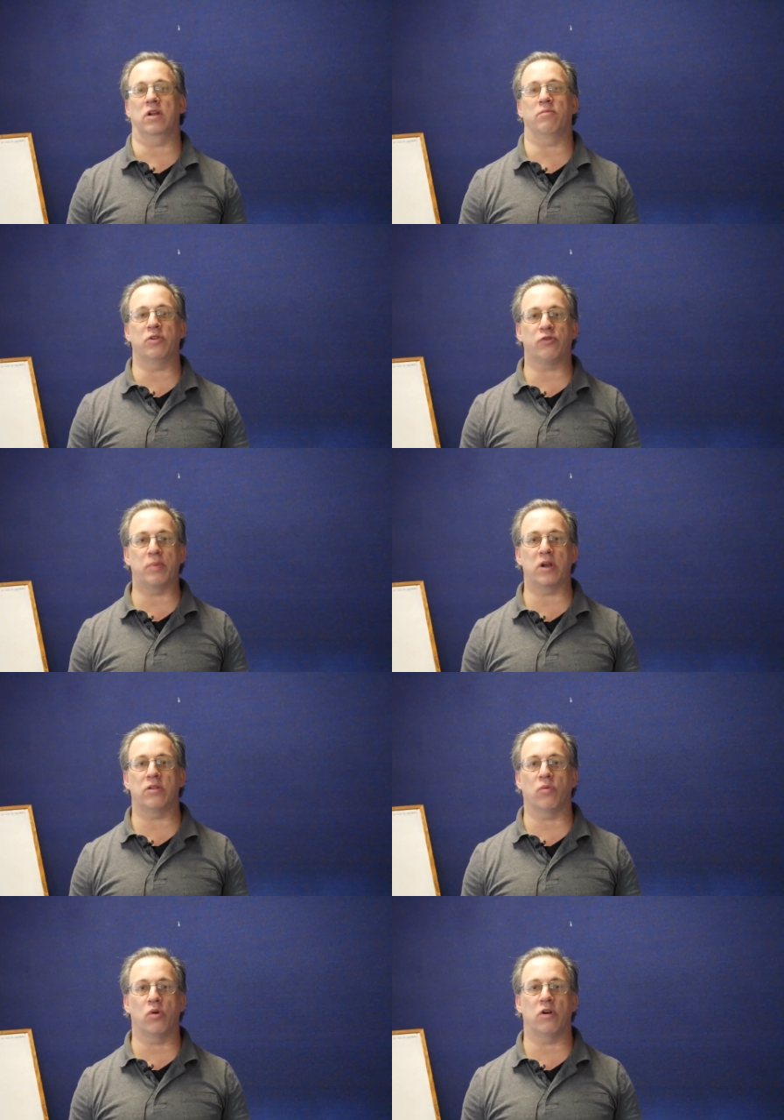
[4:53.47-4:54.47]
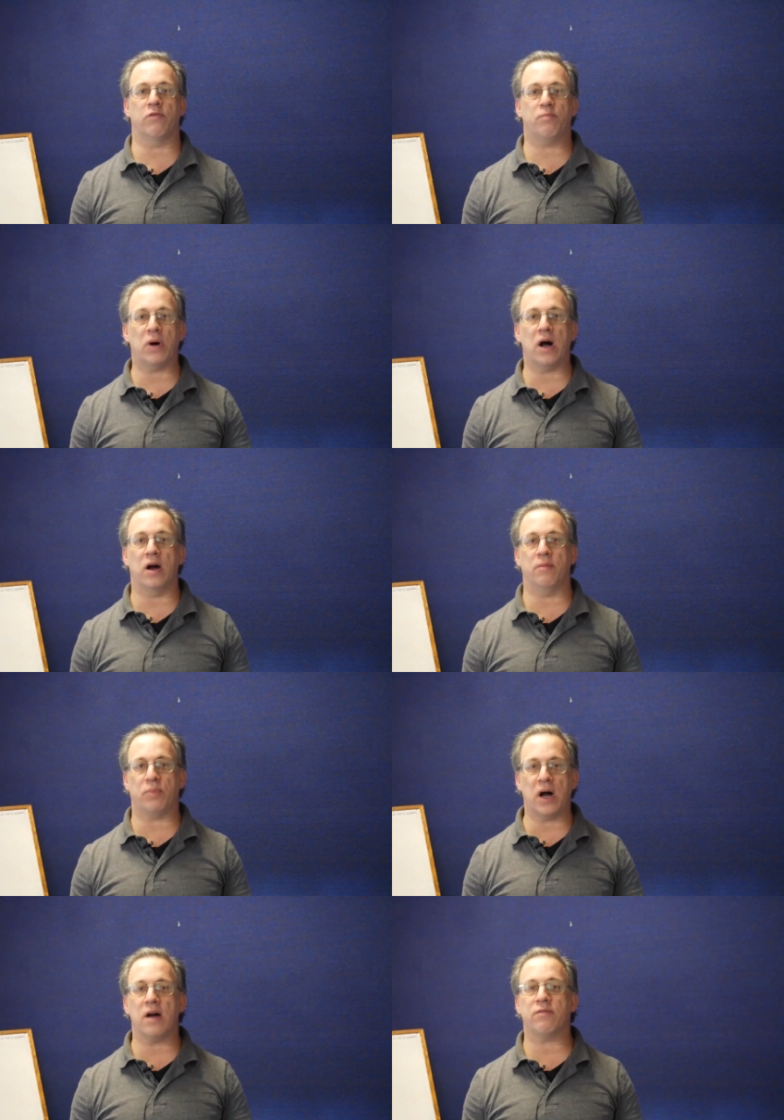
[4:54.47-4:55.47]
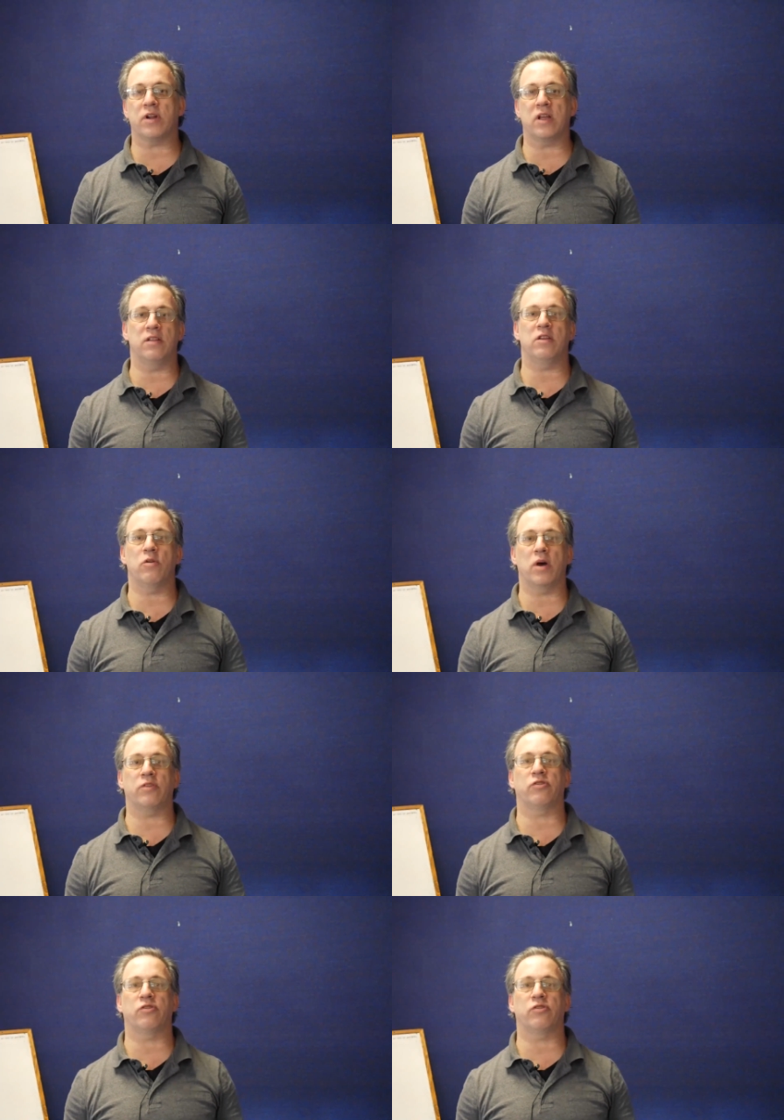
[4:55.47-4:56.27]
have been spent on the war on poverty in the U.S.